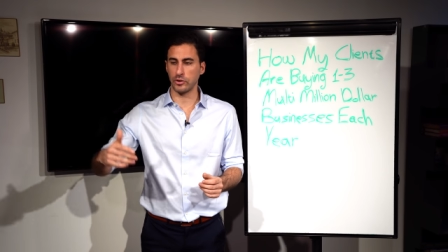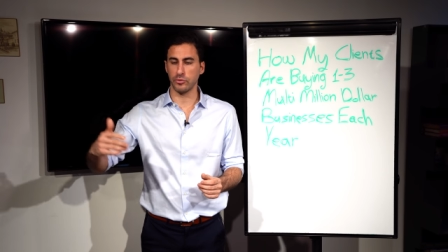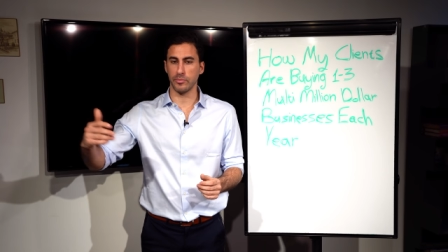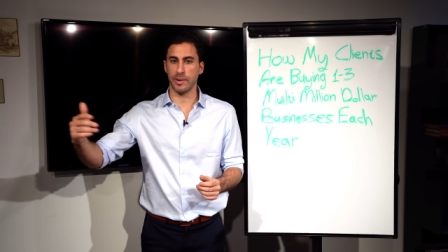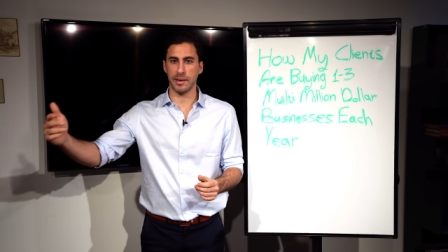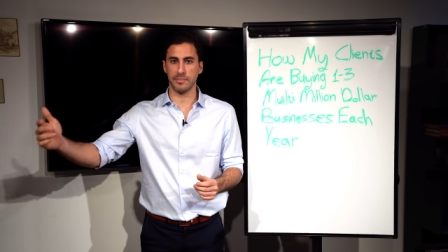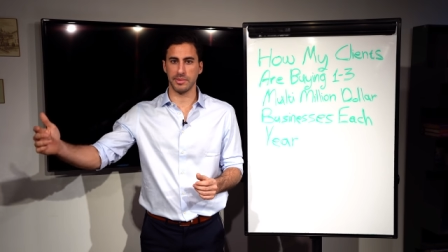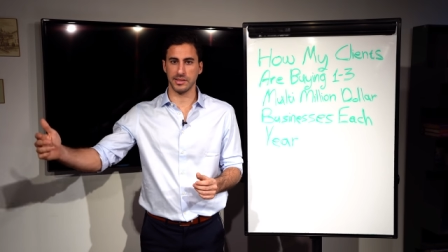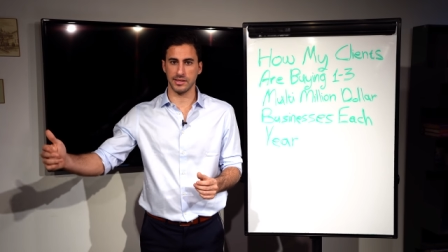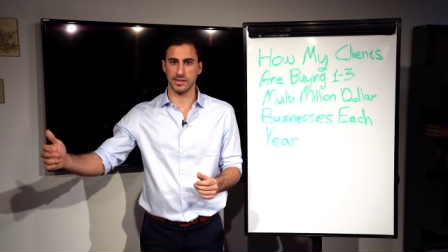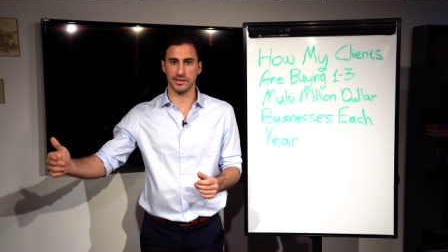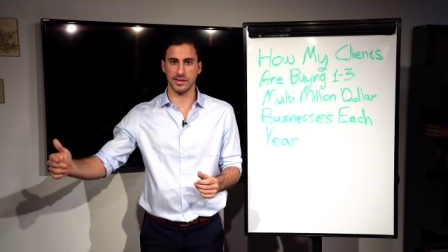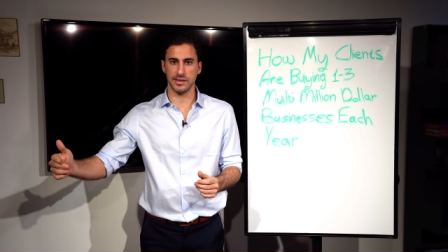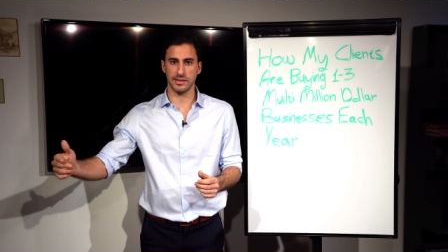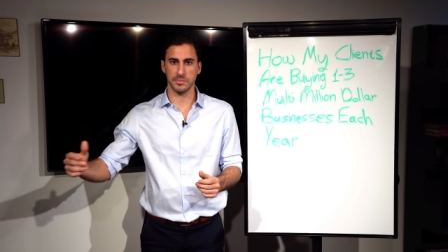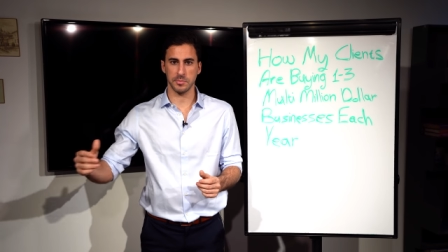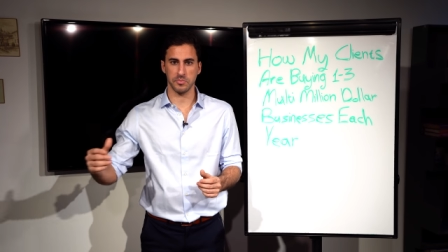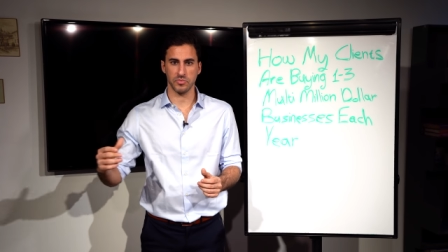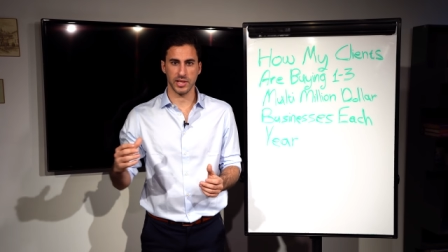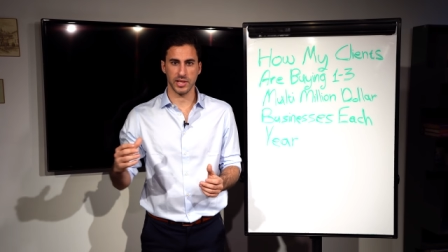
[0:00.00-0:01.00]
to buy
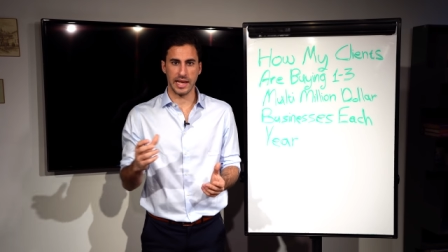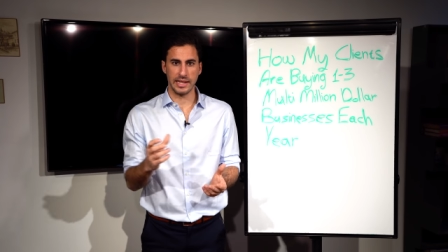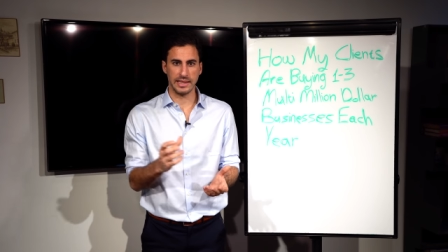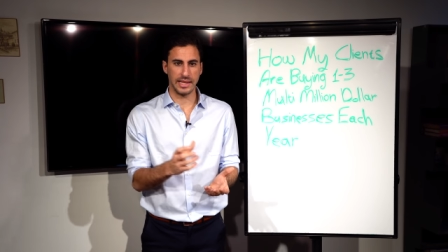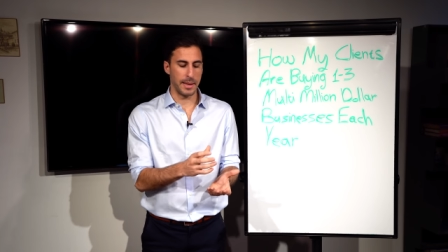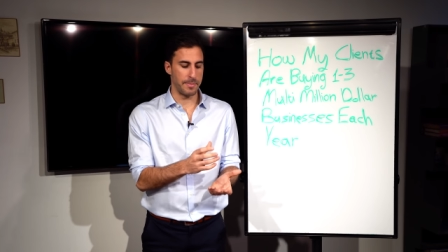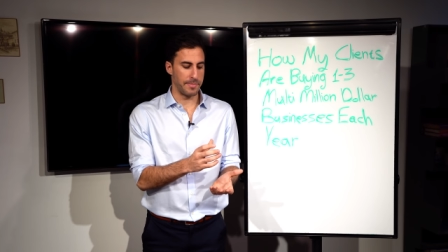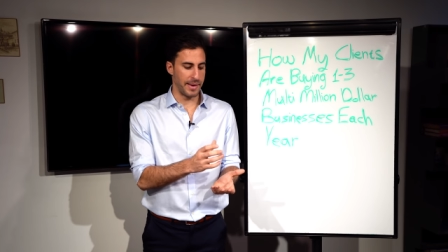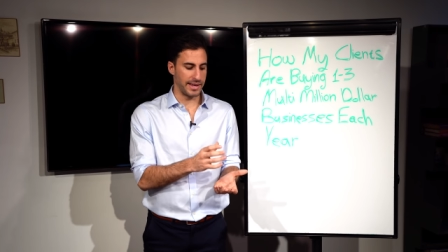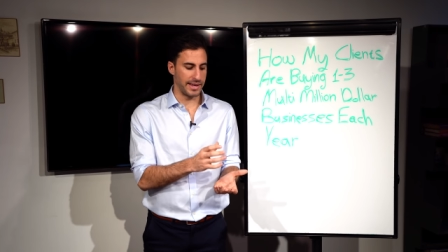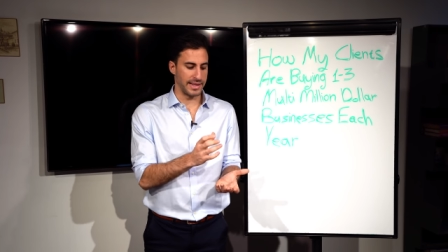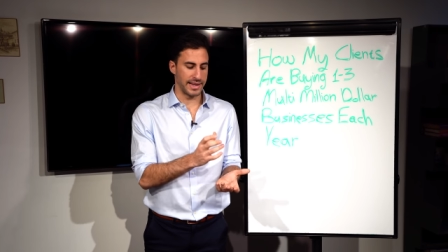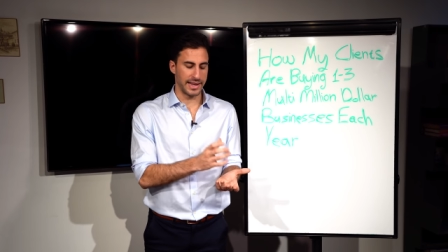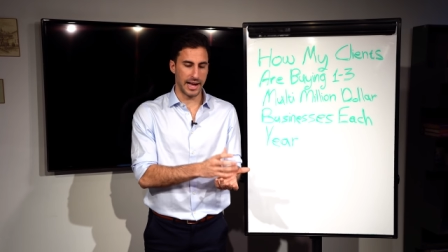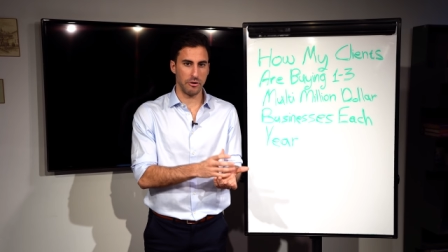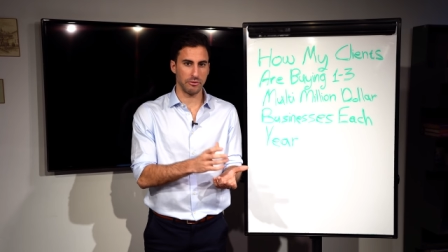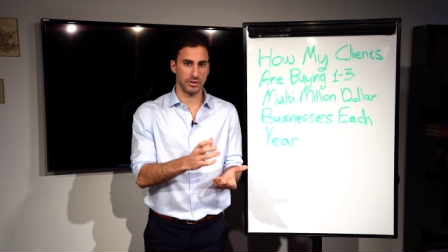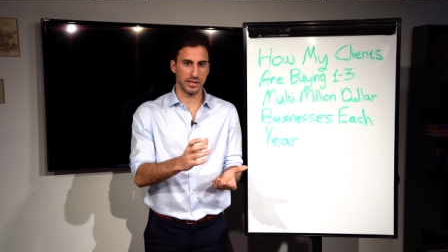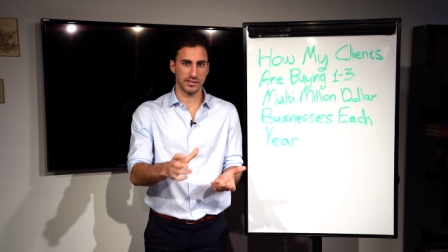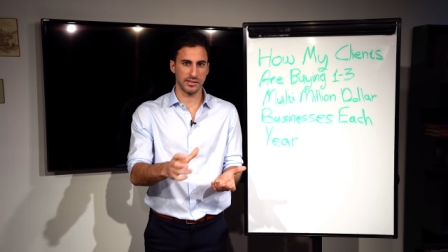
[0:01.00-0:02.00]
businesses and they paid
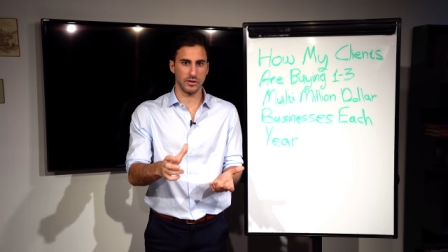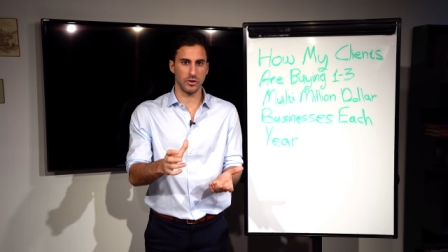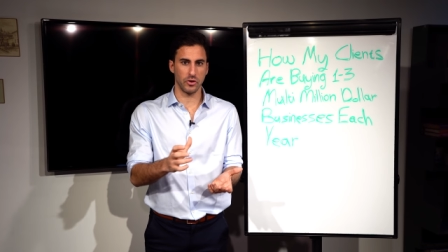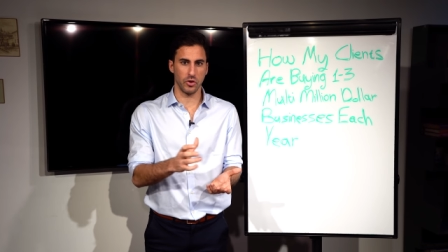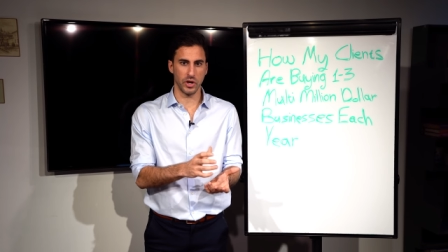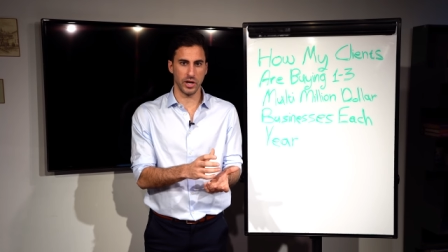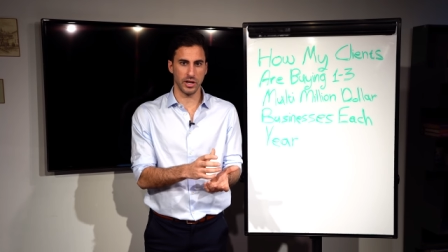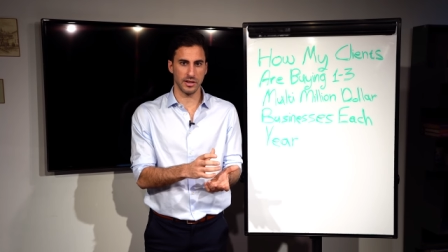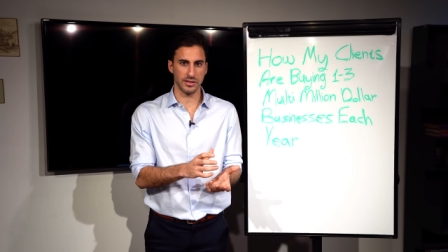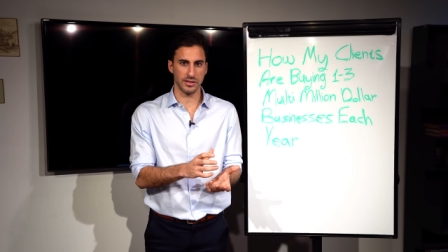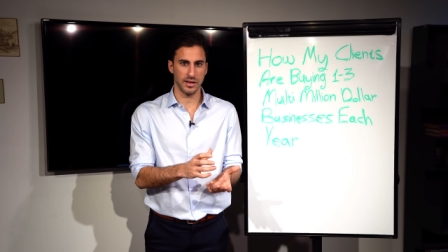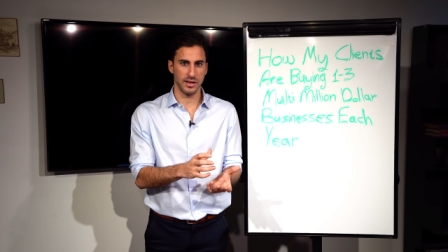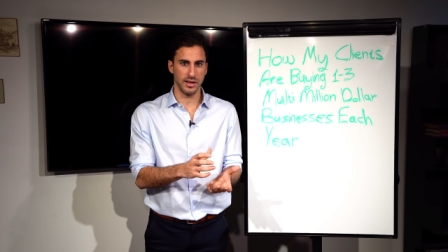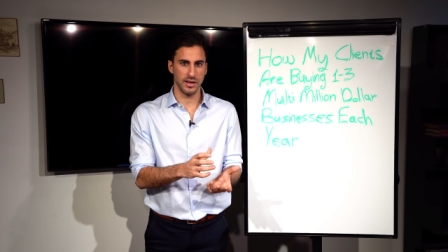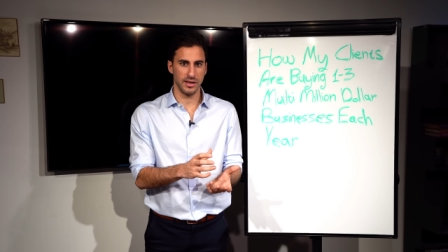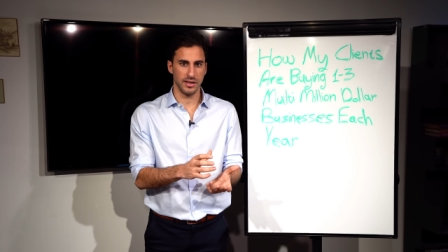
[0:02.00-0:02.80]
accountants and lawyers.